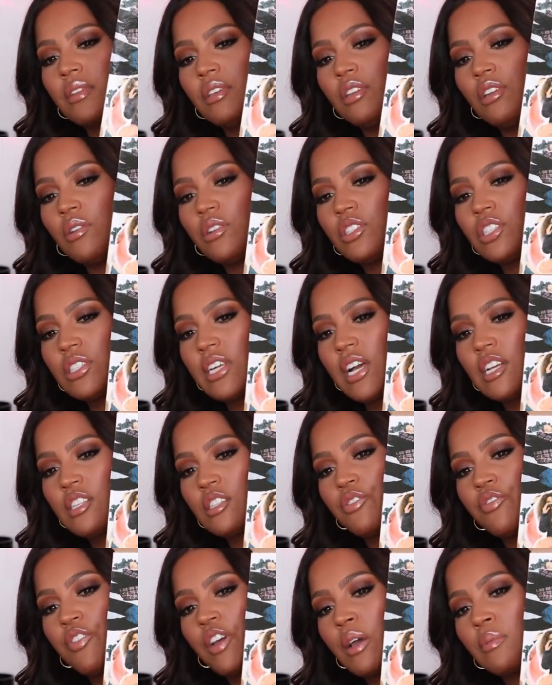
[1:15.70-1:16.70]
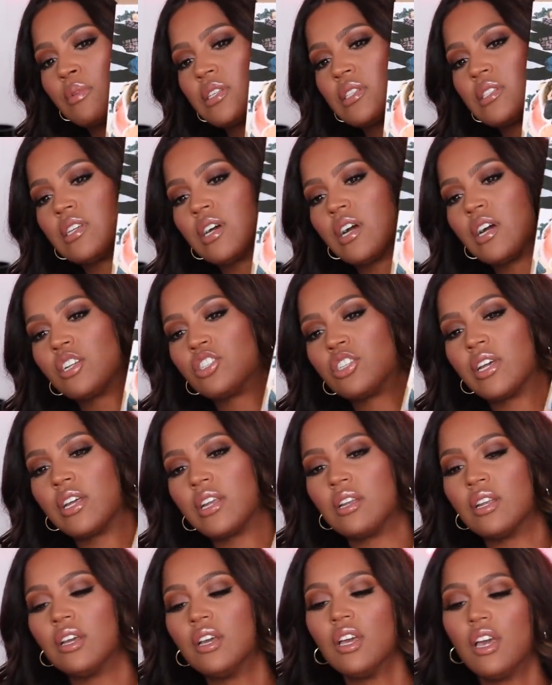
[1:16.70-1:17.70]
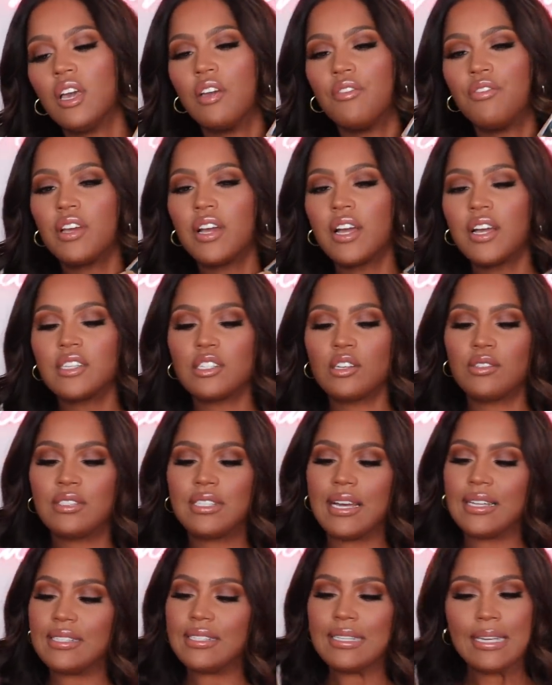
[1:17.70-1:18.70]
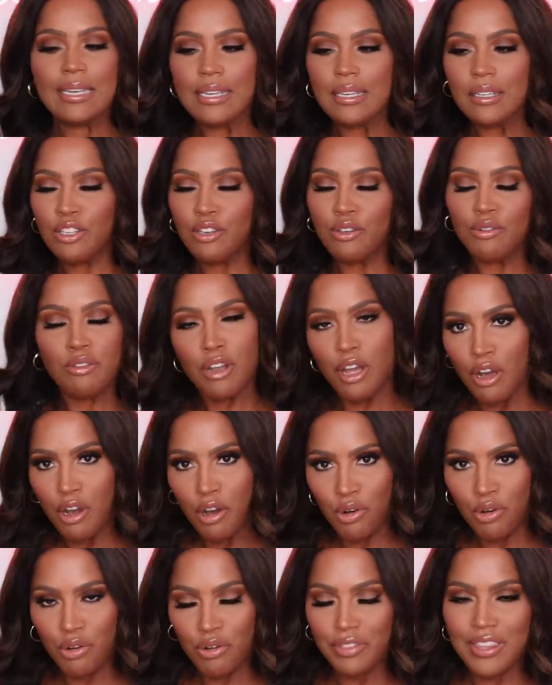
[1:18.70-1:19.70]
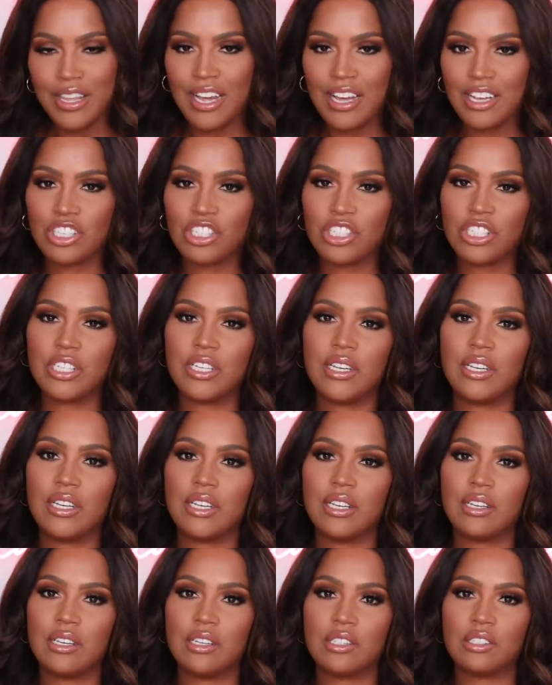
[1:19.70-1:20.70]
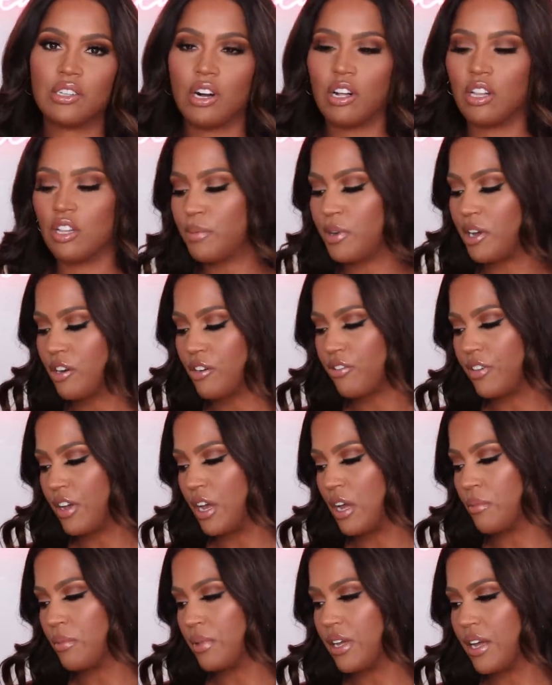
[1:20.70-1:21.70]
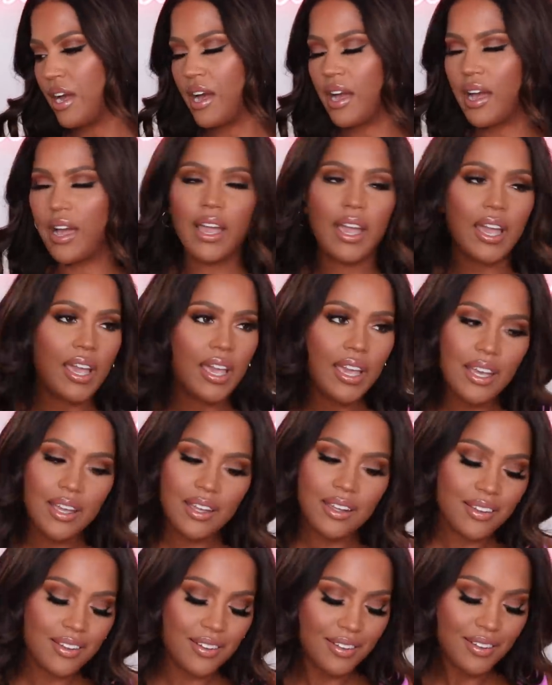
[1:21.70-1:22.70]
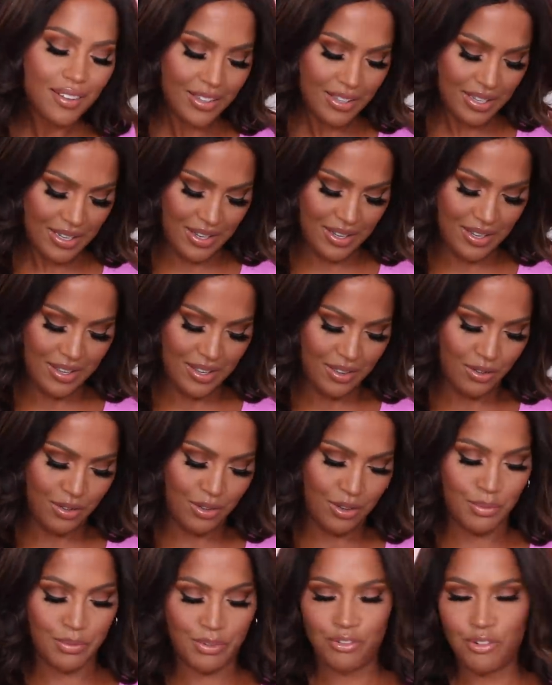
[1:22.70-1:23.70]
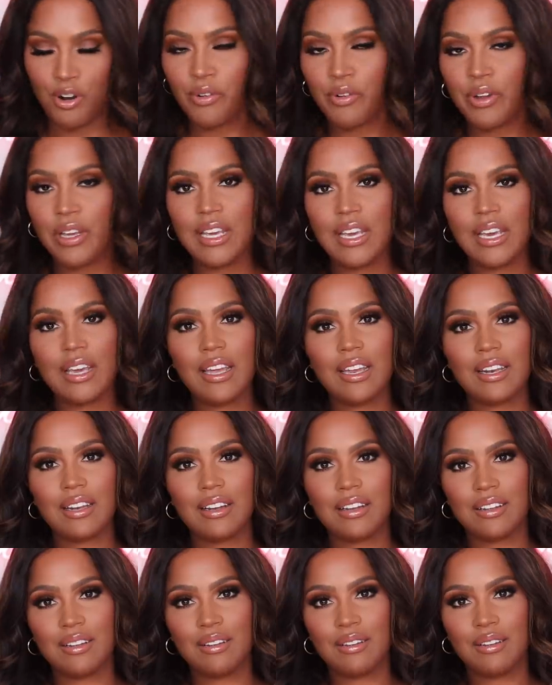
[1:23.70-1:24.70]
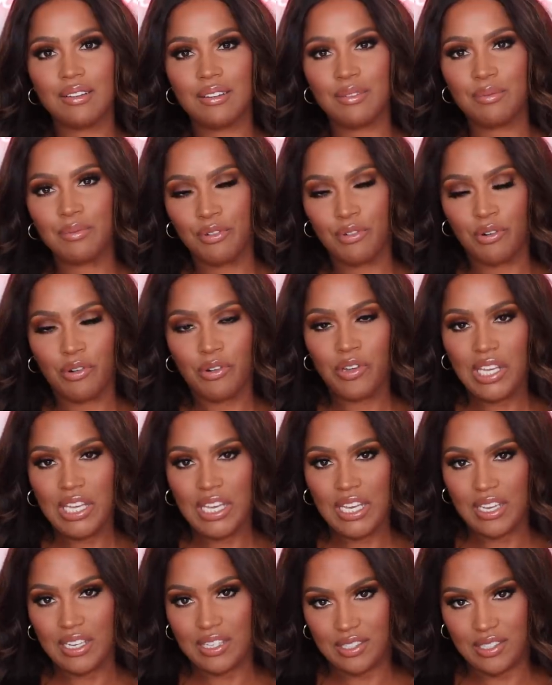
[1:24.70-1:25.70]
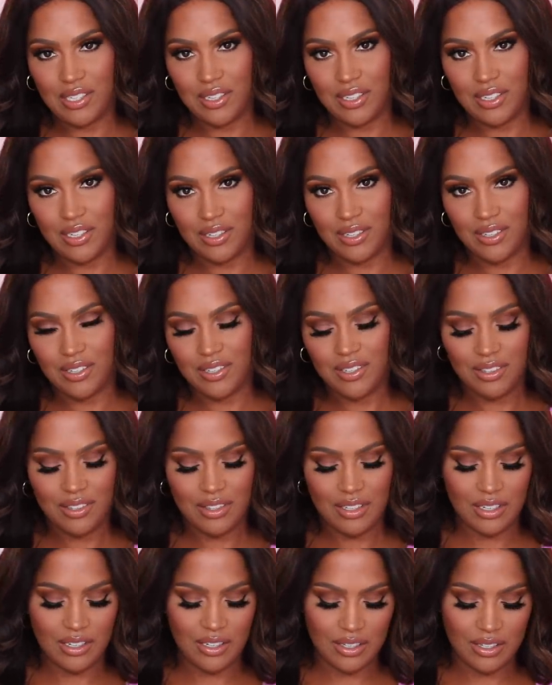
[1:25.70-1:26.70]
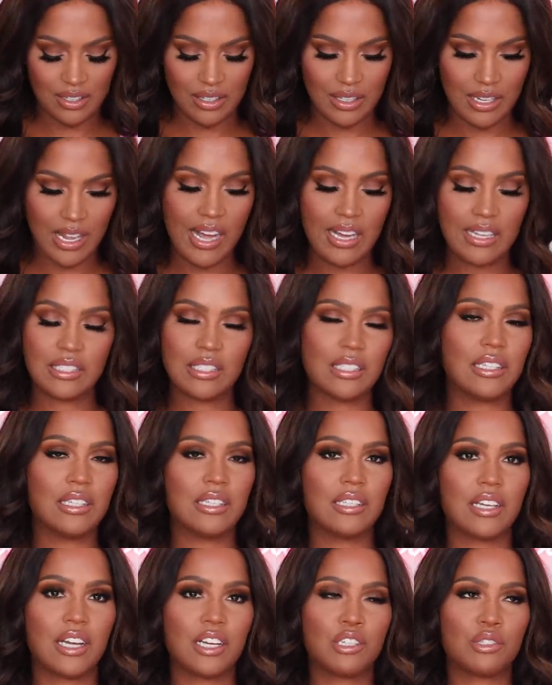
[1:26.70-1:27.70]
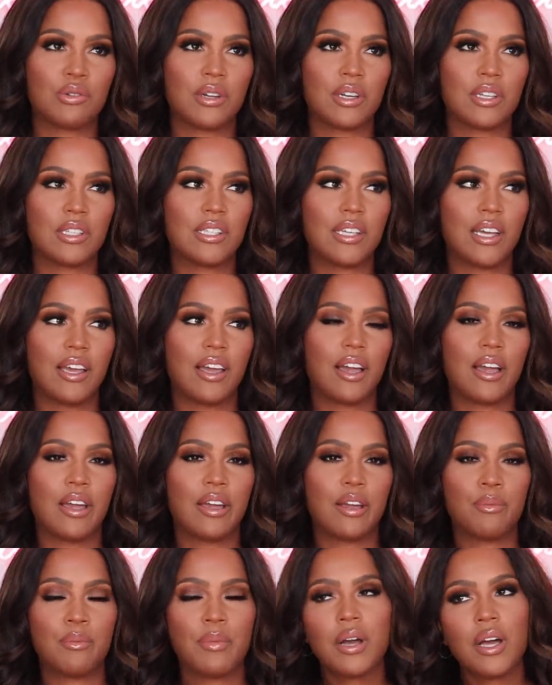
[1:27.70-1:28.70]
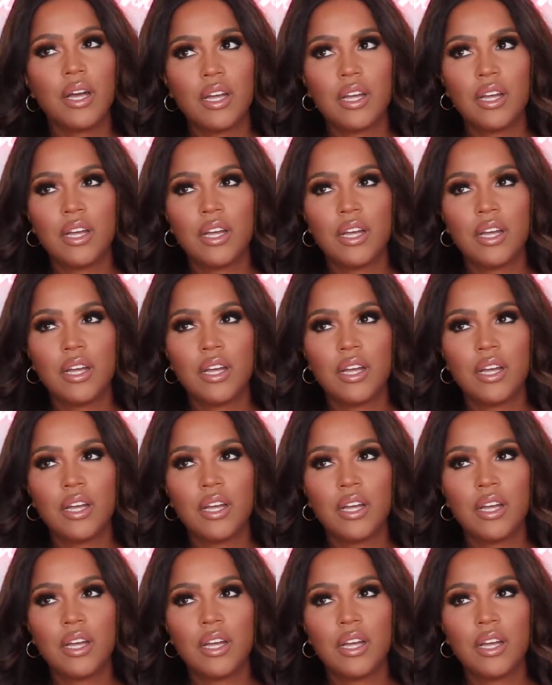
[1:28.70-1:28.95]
you know, it just has her family's touch. And if you guys know Desi, you know that she is all about her family. I, well, before we get, before we get into the glasses, I just want to say I am